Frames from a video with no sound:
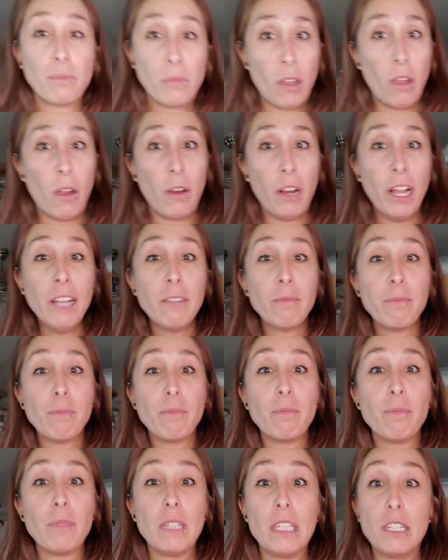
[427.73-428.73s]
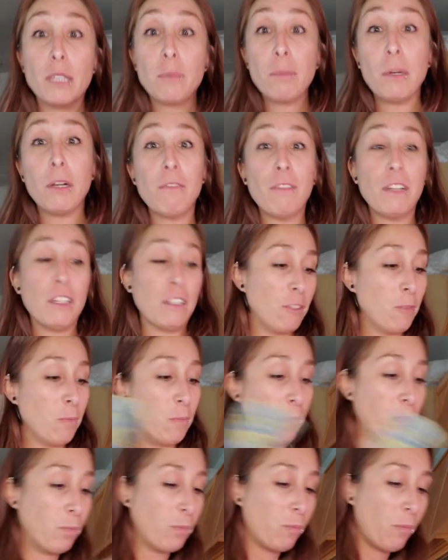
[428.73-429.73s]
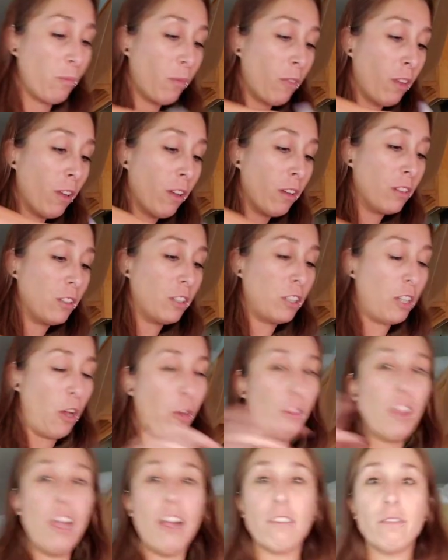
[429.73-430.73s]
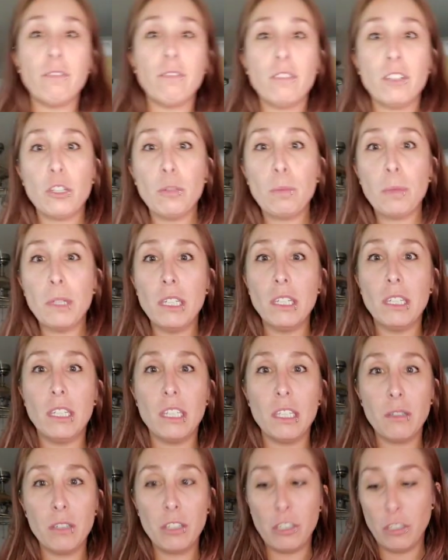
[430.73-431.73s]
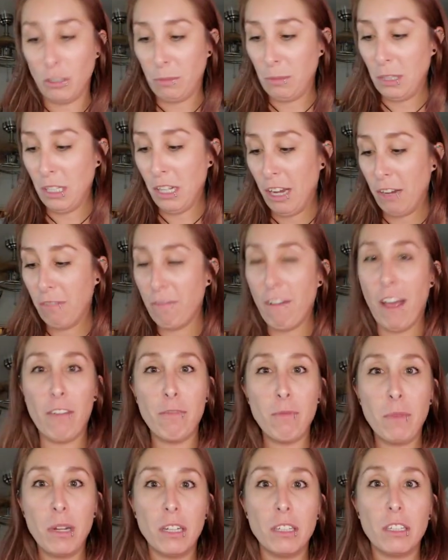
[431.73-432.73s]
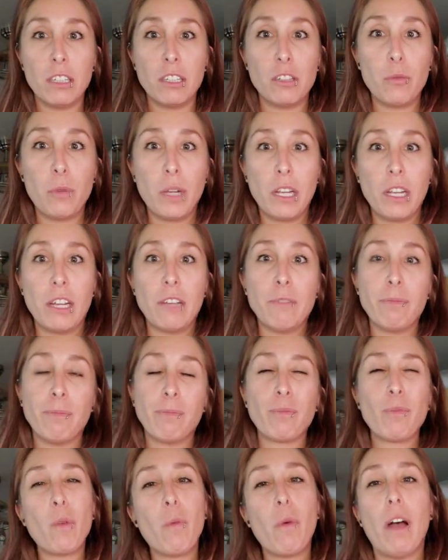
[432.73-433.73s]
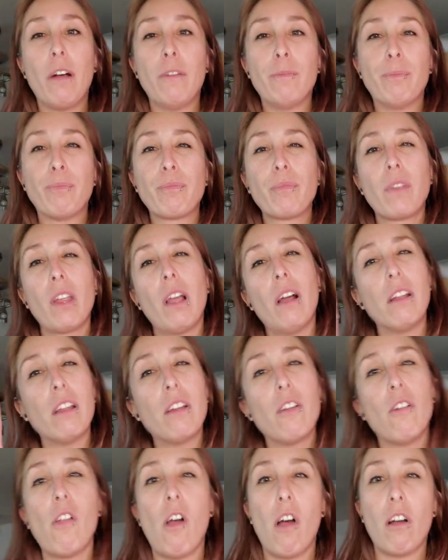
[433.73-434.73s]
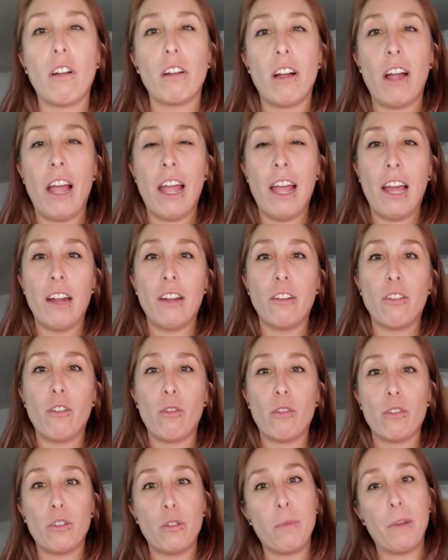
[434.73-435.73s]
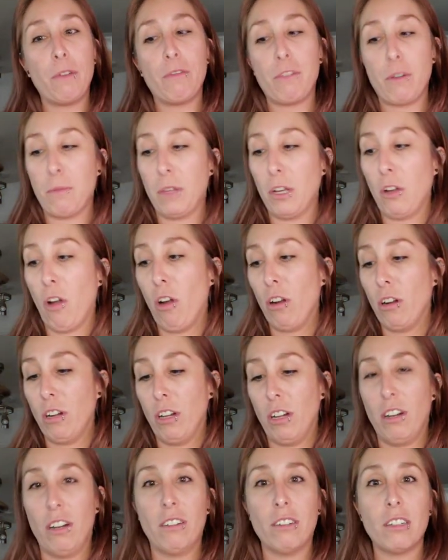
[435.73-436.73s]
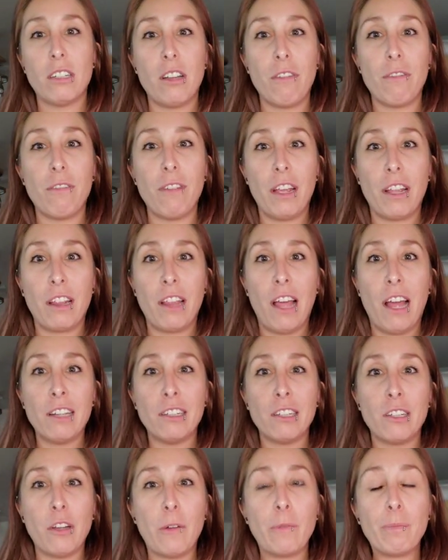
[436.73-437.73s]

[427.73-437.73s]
Alright, it's perfect. So there, super easy. It took me like 5 minutes to wing it. Well, a little longer. I had to go groom it from the garden and stuff like that, so